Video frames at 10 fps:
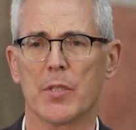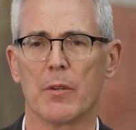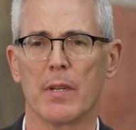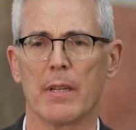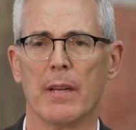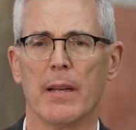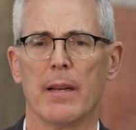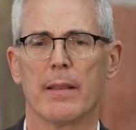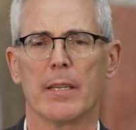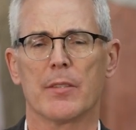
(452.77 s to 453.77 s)
So
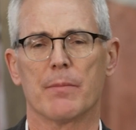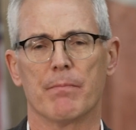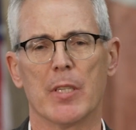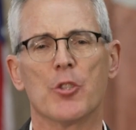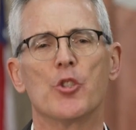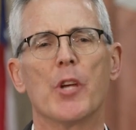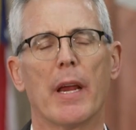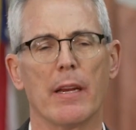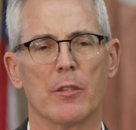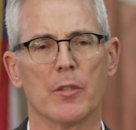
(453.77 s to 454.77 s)
this
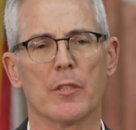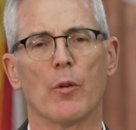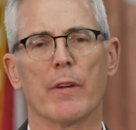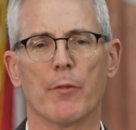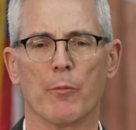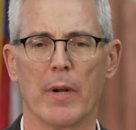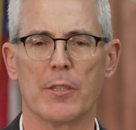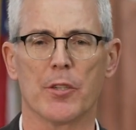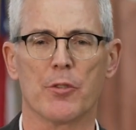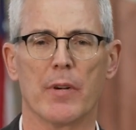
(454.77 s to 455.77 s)
change, this going from
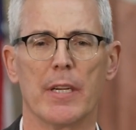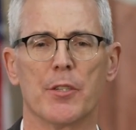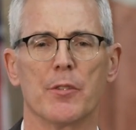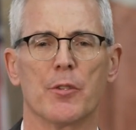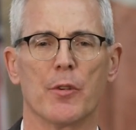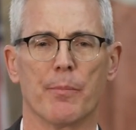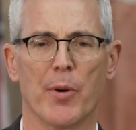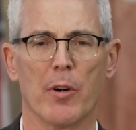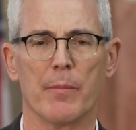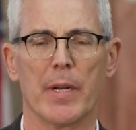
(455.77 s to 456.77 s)
registration to a
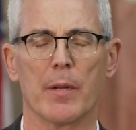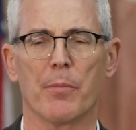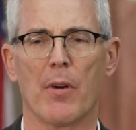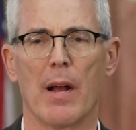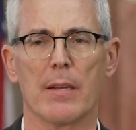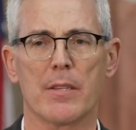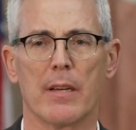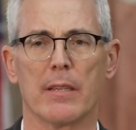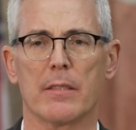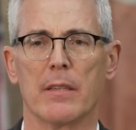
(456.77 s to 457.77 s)
permitting
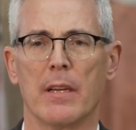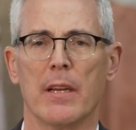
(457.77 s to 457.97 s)
process,